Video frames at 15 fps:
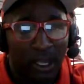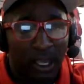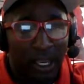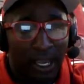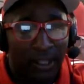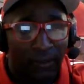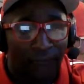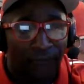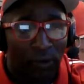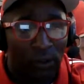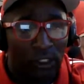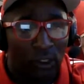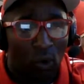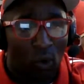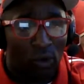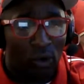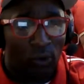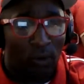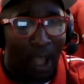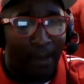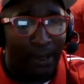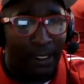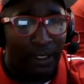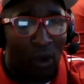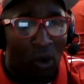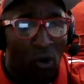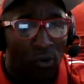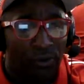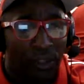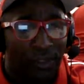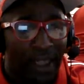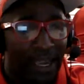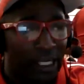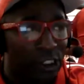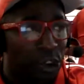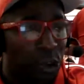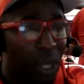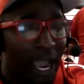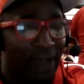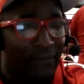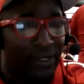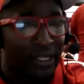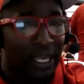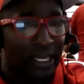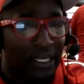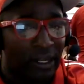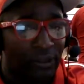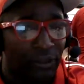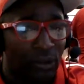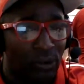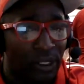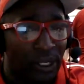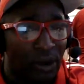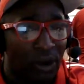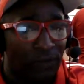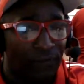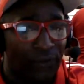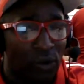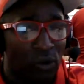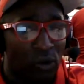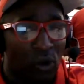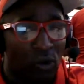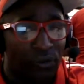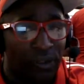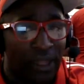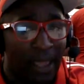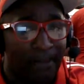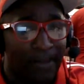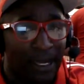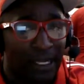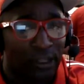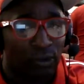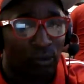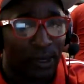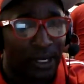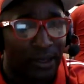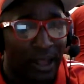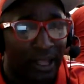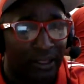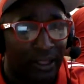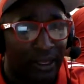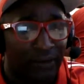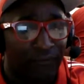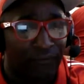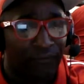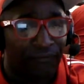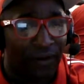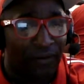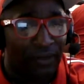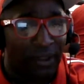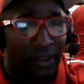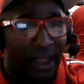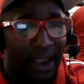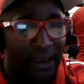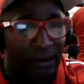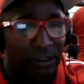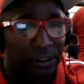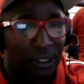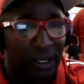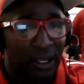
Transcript: in the first quarter, Robbie Gould, the Niners driving, they get a 30-yard field goal that made it 3-0 favor of the Niners.